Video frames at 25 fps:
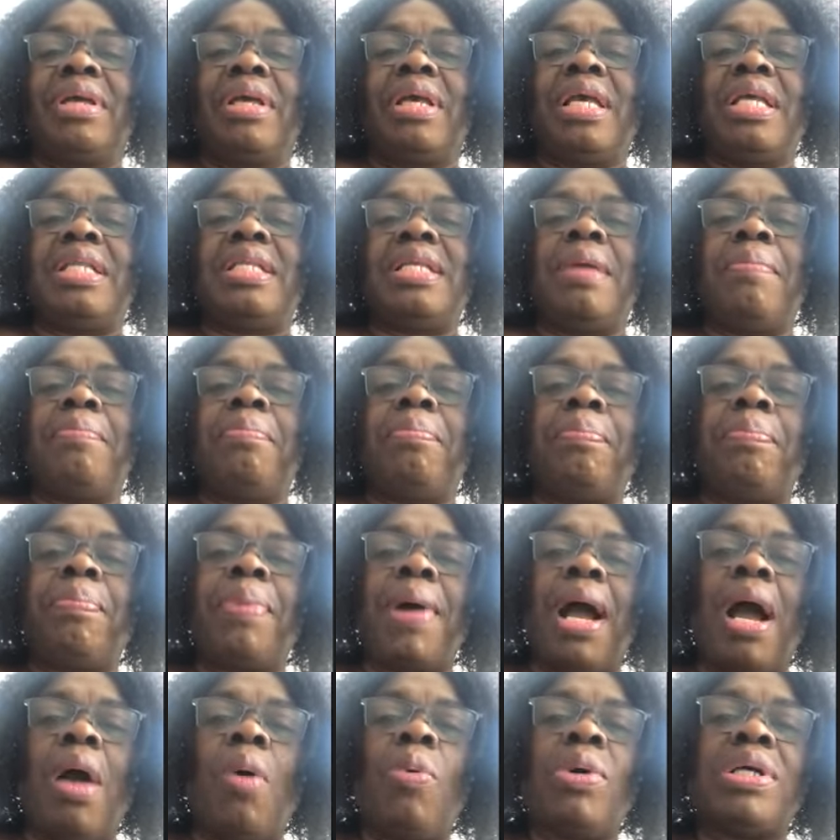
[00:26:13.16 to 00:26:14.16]
it
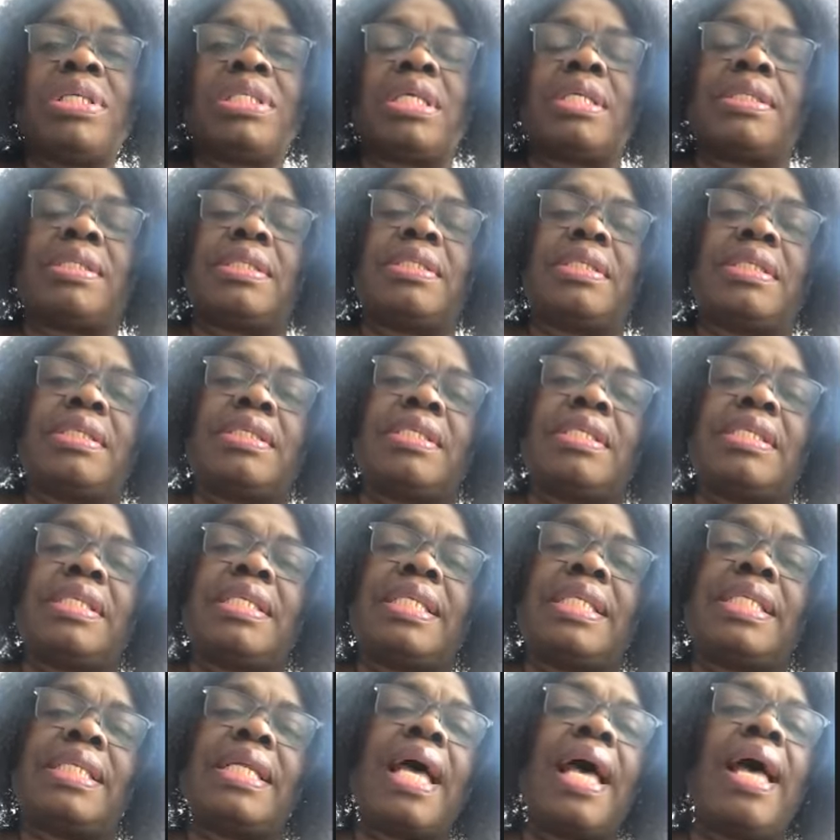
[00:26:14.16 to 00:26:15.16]
empowers us to
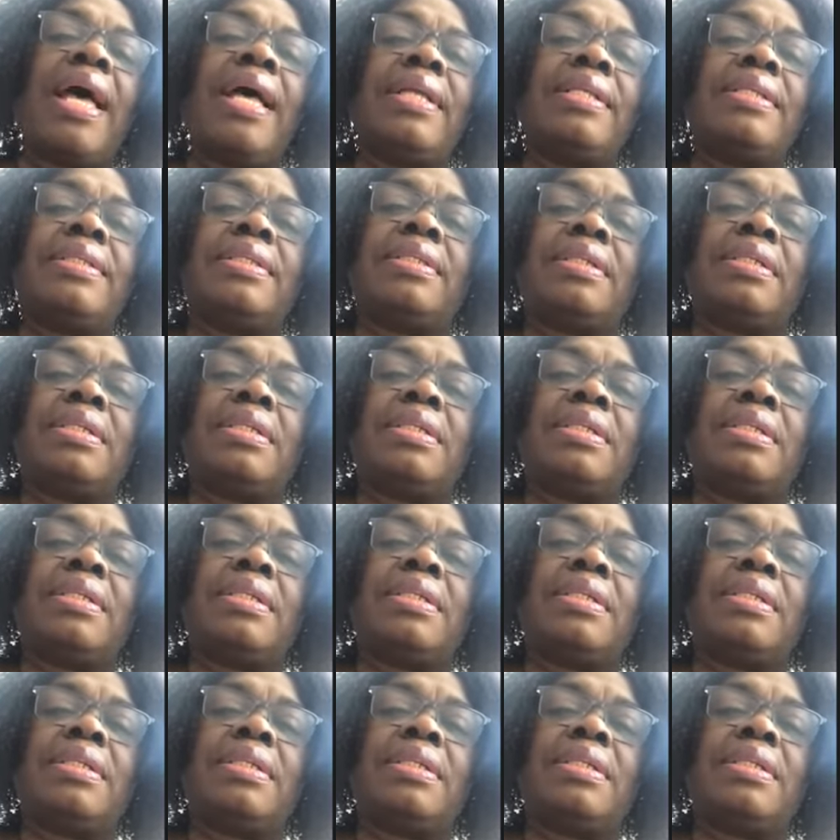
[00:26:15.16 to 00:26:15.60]
stand,